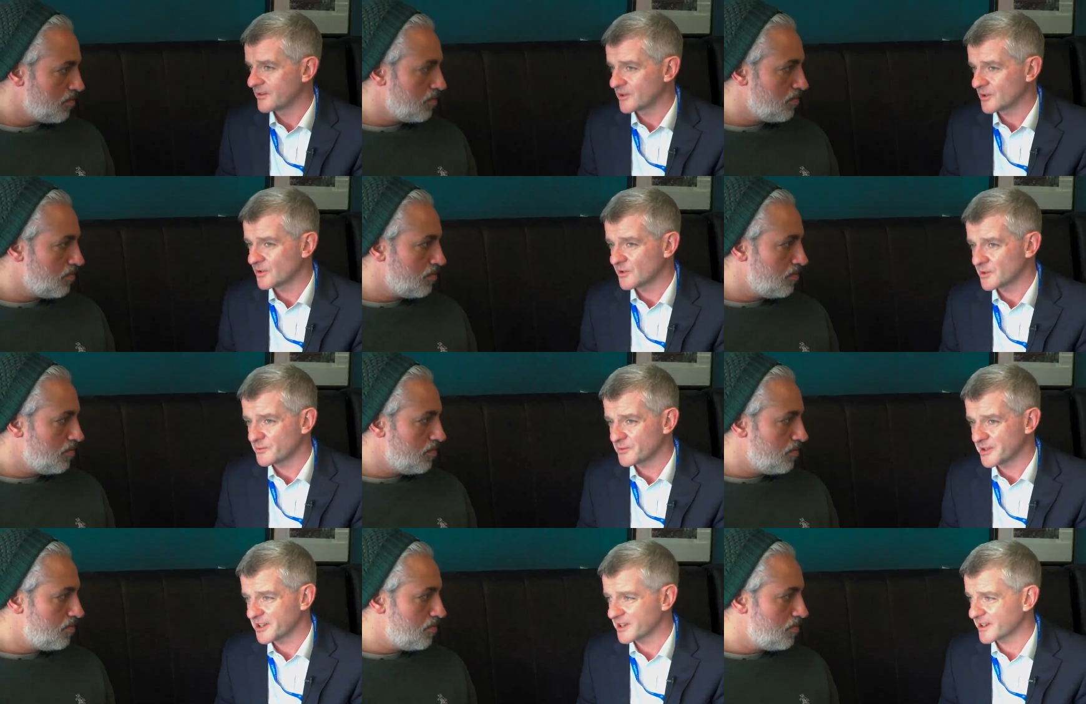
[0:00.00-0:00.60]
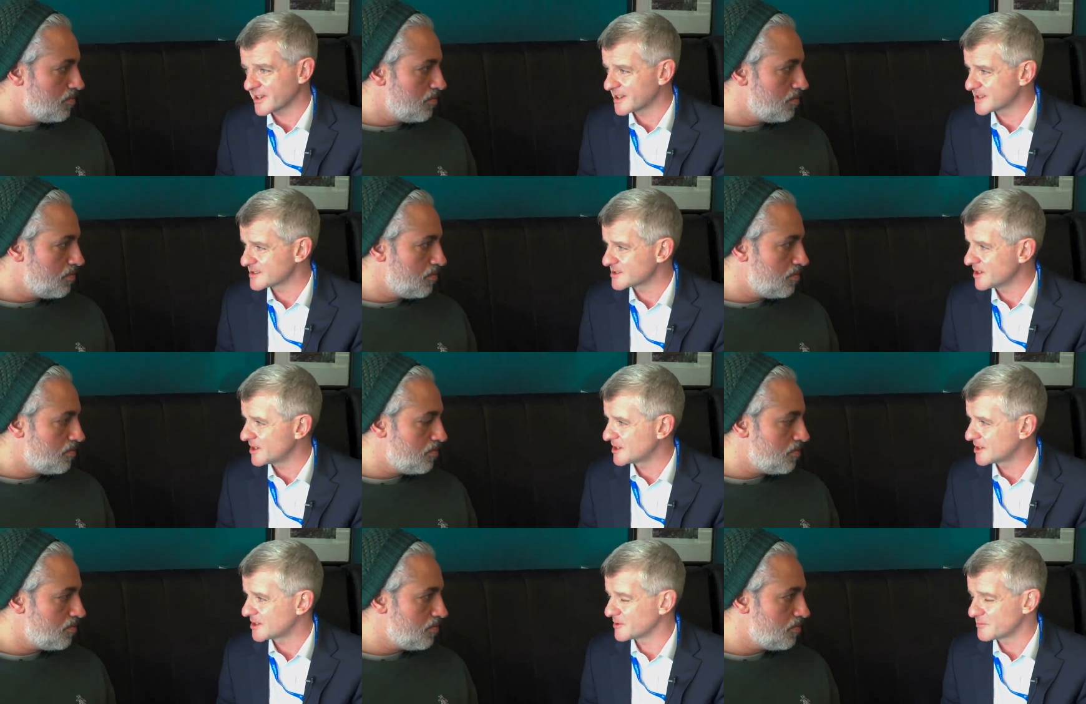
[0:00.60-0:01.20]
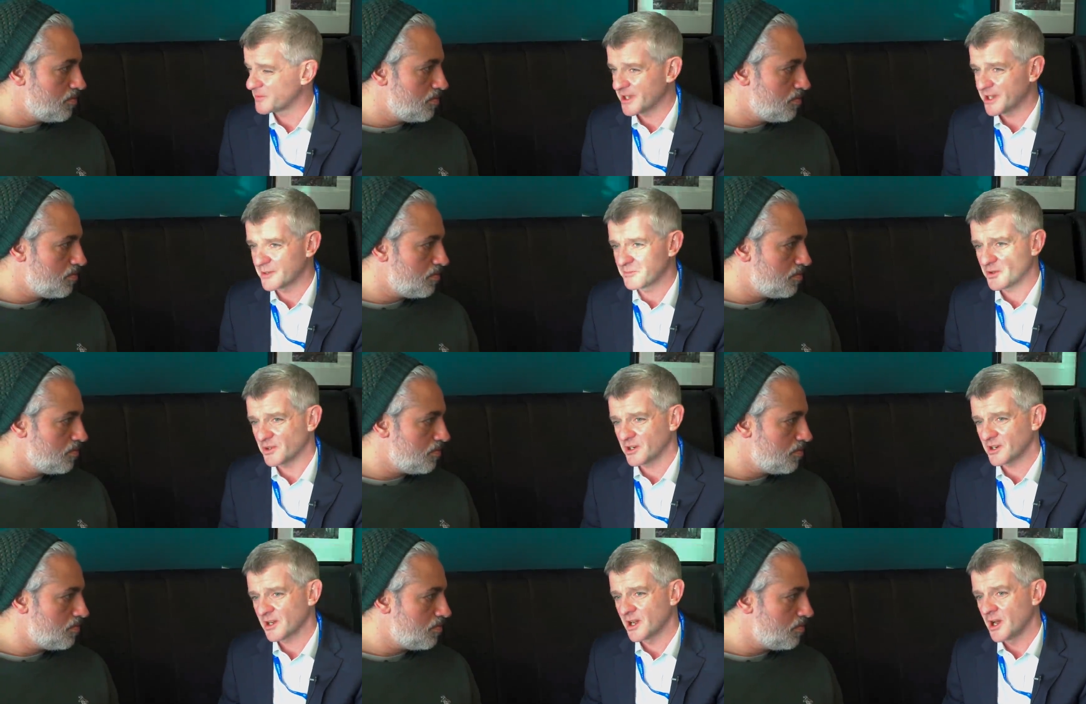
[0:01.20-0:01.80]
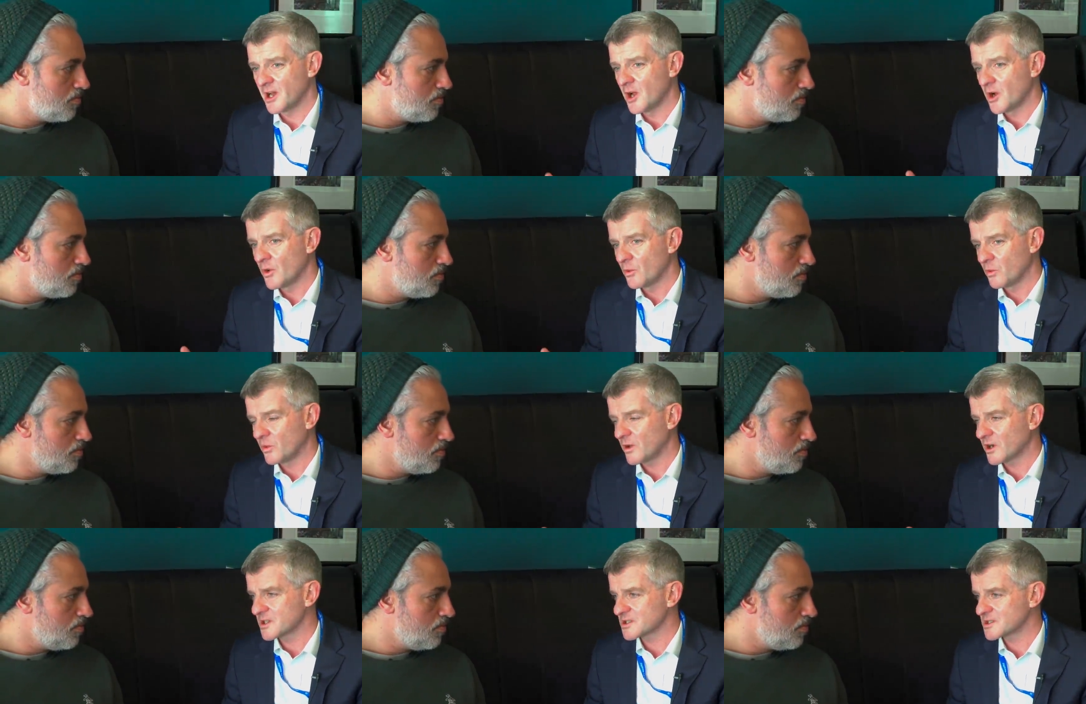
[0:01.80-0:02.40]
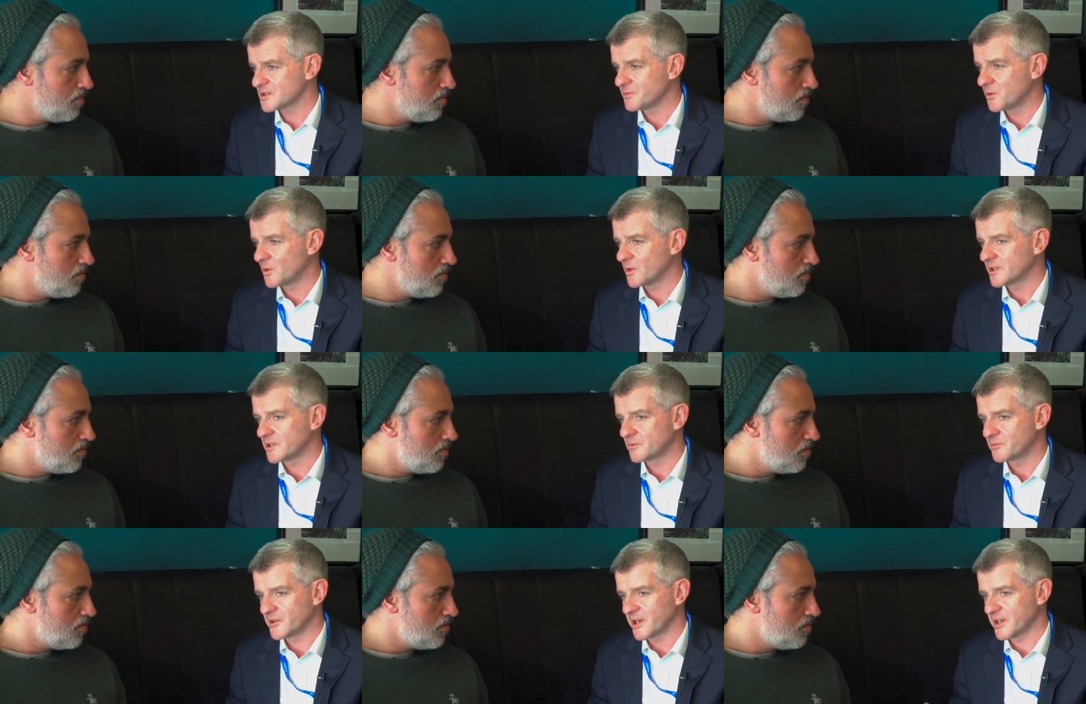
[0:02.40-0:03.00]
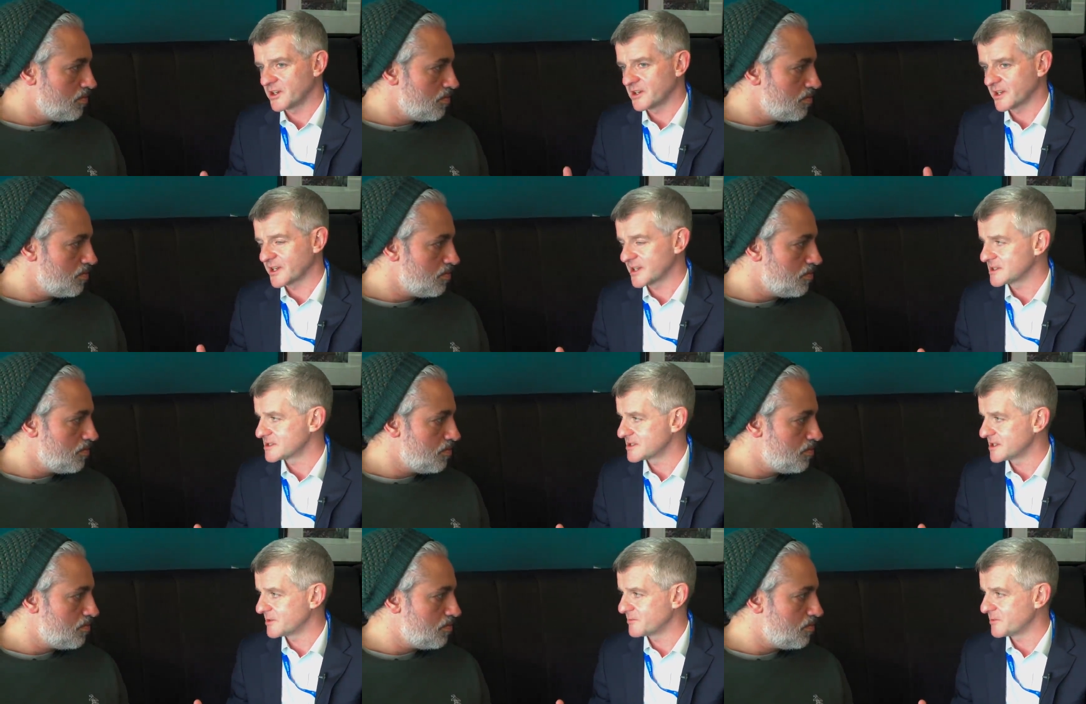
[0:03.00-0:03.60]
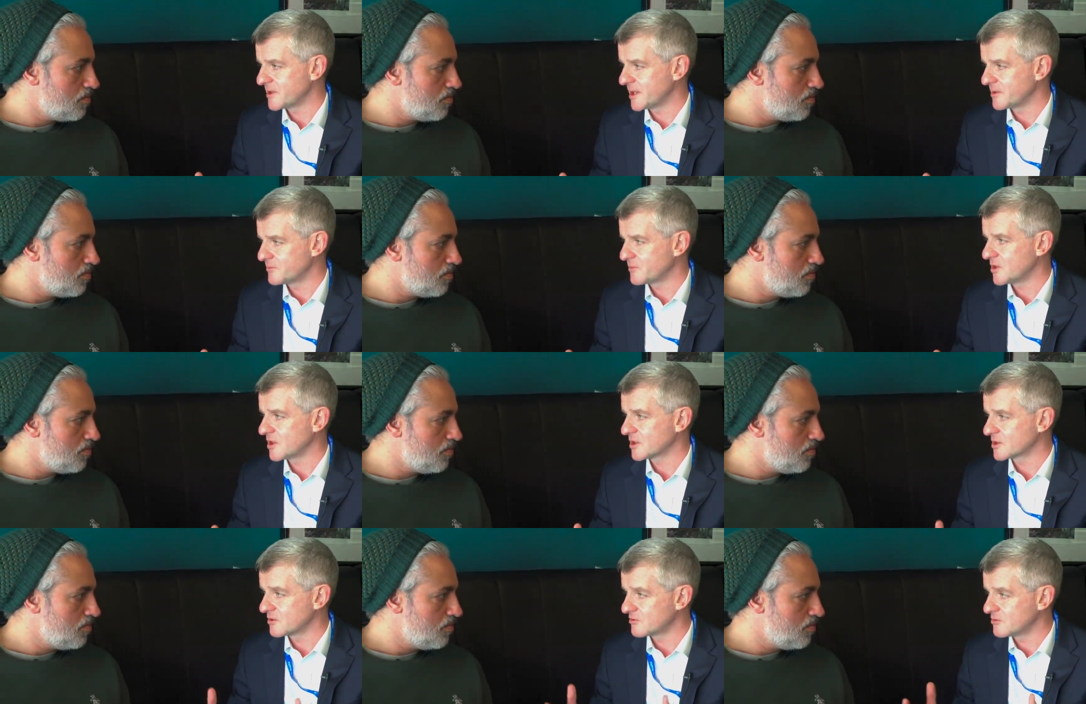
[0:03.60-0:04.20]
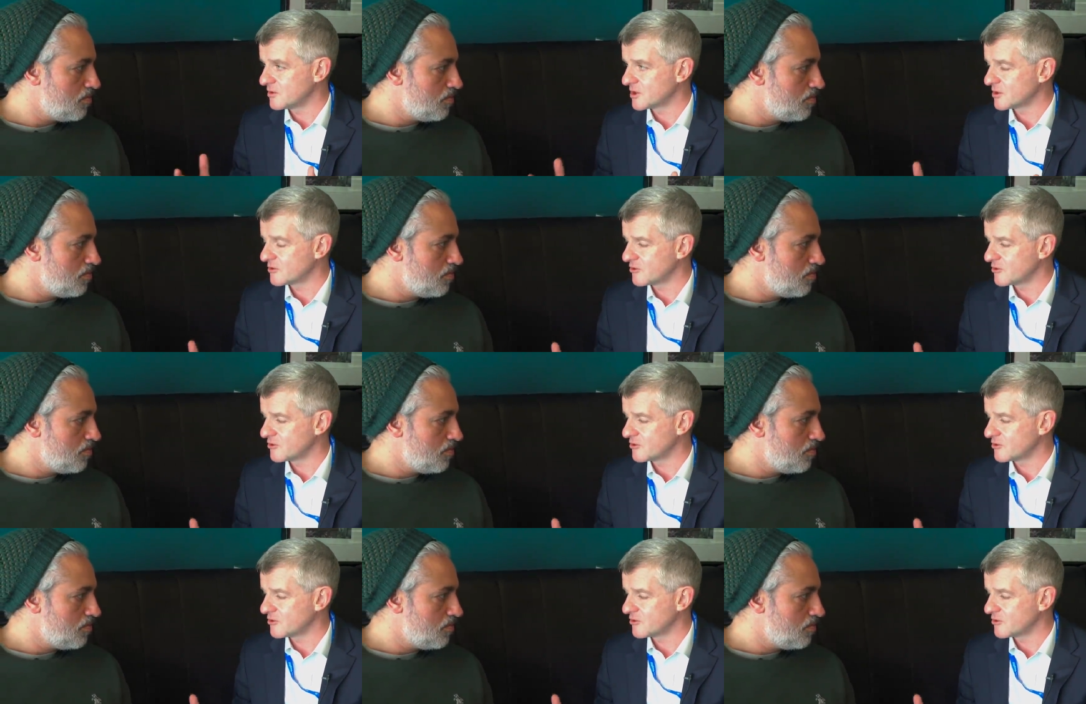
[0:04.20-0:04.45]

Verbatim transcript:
Speaker 1: If you're going to bring your kids down to the play park, what is the point of bringing your kids to a play park to run